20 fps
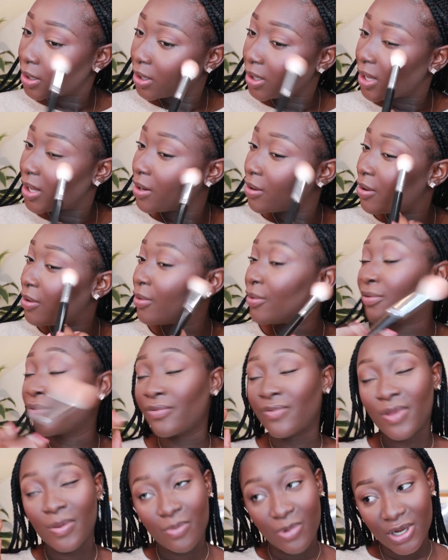And oh,
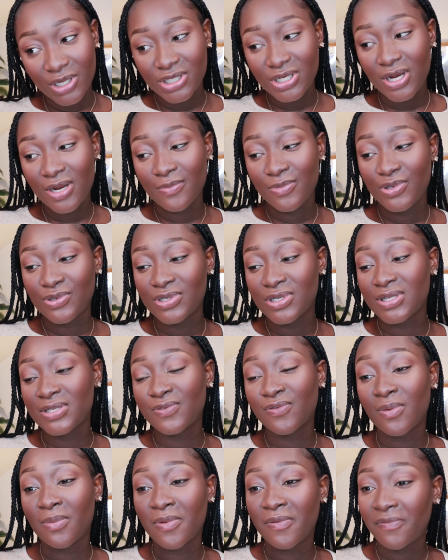the brush that I'm using is
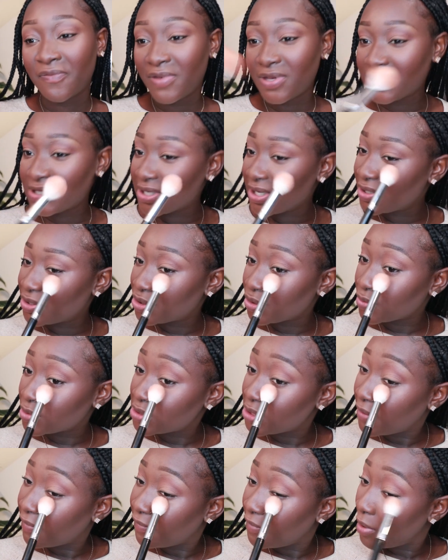from Evita
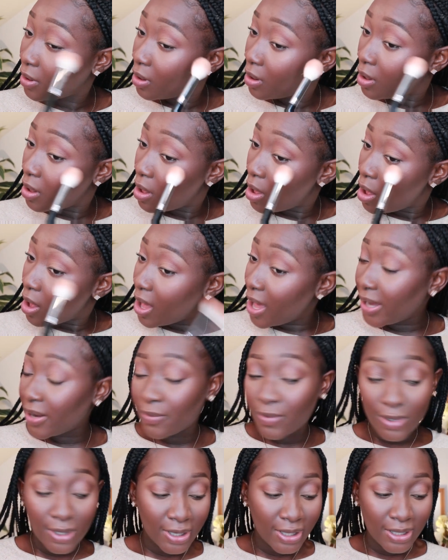Joseph. I
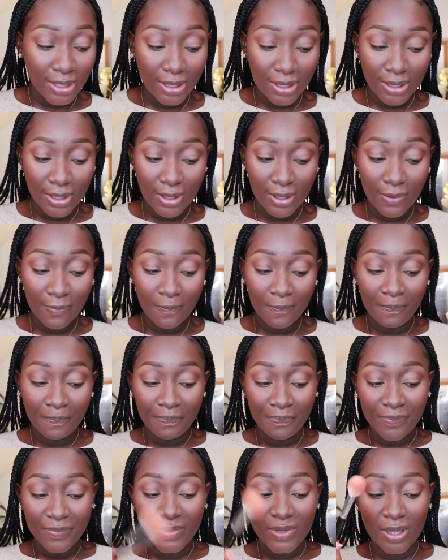will link
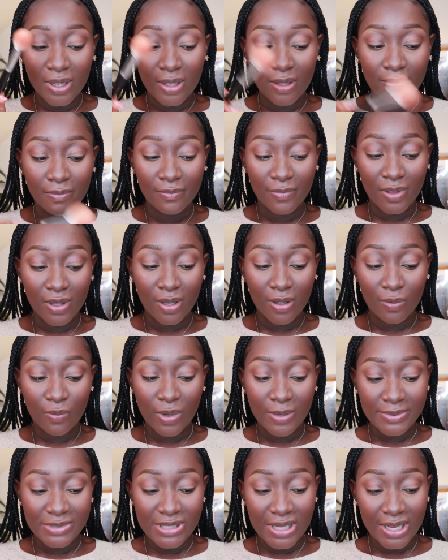their
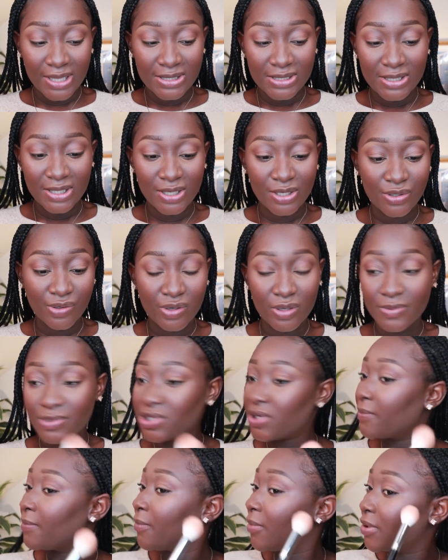website in the description